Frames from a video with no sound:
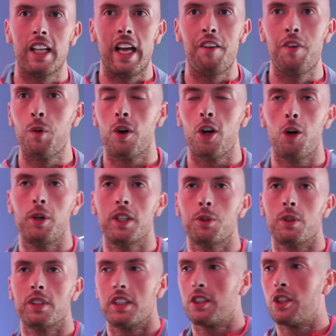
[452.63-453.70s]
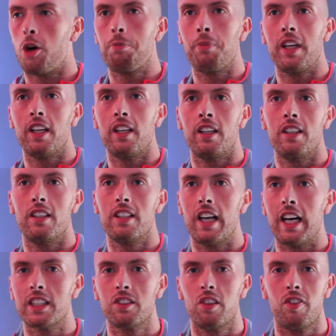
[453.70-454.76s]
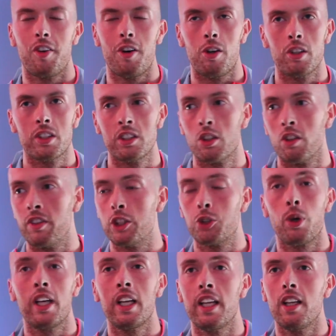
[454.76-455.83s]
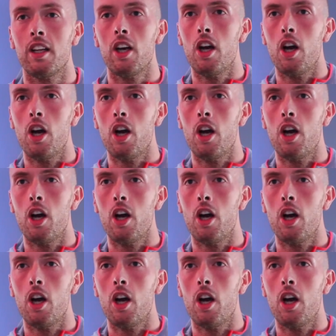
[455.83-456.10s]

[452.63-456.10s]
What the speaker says: everyone always wants to stop me and ask for photos and stuff, and it's really